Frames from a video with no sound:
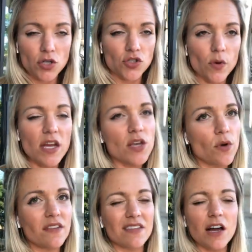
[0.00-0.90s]
So
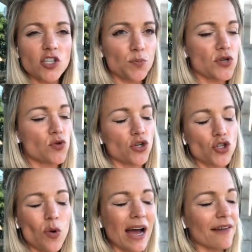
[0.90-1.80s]
anyways, as entrepreneurs,
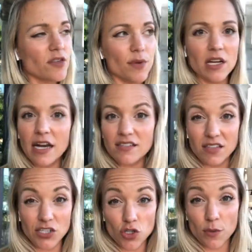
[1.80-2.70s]
you have to be in
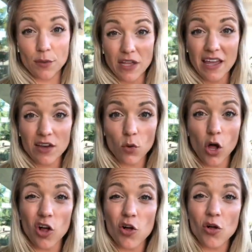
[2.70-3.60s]
isolation to be able to handle
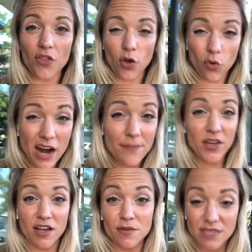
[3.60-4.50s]
all the crap
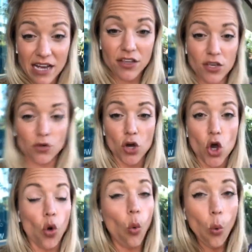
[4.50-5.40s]
that comes at you
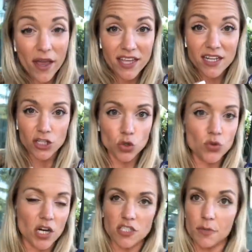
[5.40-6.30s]
when you
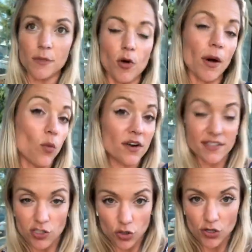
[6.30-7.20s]
talk to people about what it
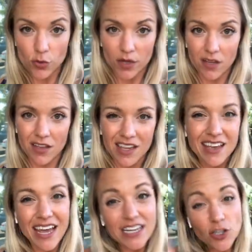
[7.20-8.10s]
is that you're doing.
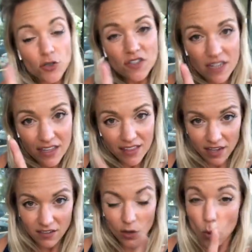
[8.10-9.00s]
And understand
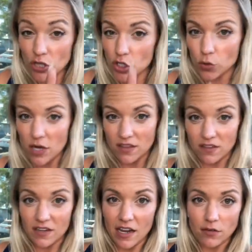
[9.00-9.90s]
this. I want you to write
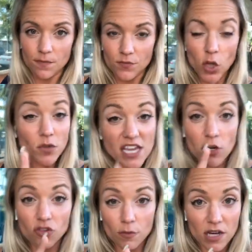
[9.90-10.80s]
this down. Note
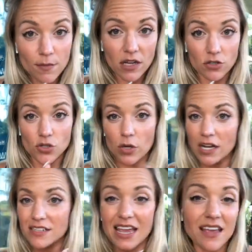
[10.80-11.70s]
takers are money makers, you
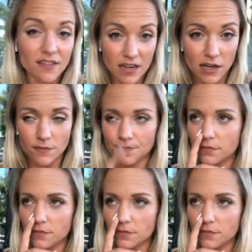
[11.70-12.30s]
guys, hands down.